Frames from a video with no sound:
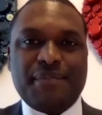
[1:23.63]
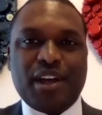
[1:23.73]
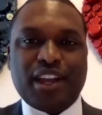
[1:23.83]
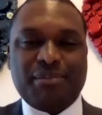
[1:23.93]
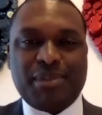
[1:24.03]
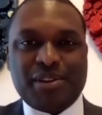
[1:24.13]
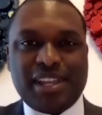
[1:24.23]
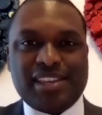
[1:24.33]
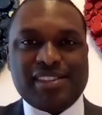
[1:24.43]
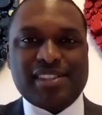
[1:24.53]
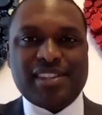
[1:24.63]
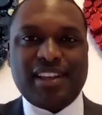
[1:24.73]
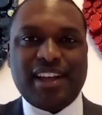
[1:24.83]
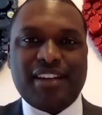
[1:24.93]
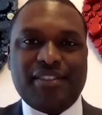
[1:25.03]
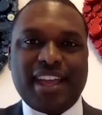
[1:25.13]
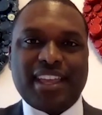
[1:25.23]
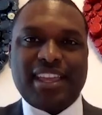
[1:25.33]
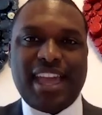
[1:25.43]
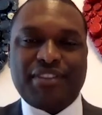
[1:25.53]
the communities
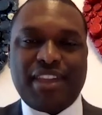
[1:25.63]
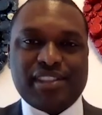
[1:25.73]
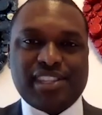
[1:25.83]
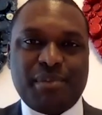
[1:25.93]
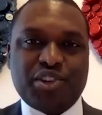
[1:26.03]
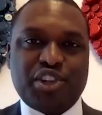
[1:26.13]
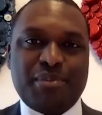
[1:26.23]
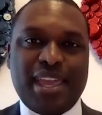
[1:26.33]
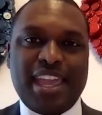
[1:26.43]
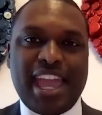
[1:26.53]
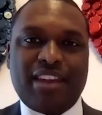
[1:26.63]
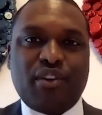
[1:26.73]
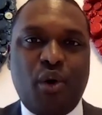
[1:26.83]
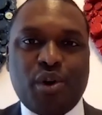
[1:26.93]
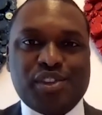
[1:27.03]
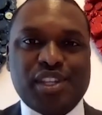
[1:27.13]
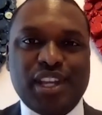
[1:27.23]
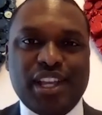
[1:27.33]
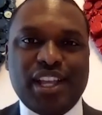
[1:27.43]
that have given so much to me. And of course,